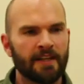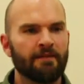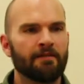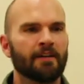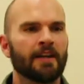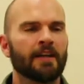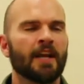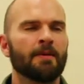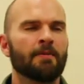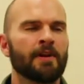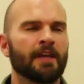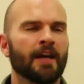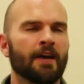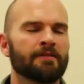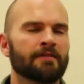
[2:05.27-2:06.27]
generally
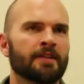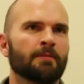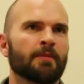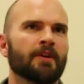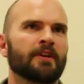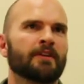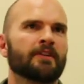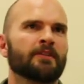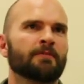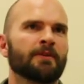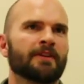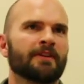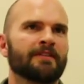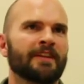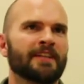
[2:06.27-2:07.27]
nobody goes to the burgers
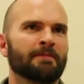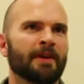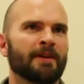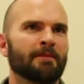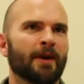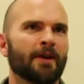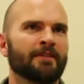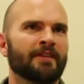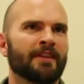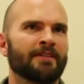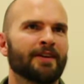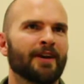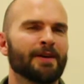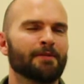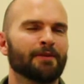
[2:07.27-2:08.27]
because they spend most of
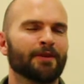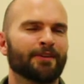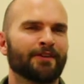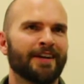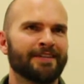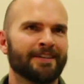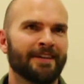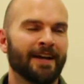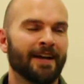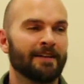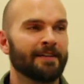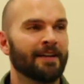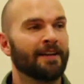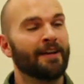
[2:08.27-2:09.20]
the time on the crazy catch.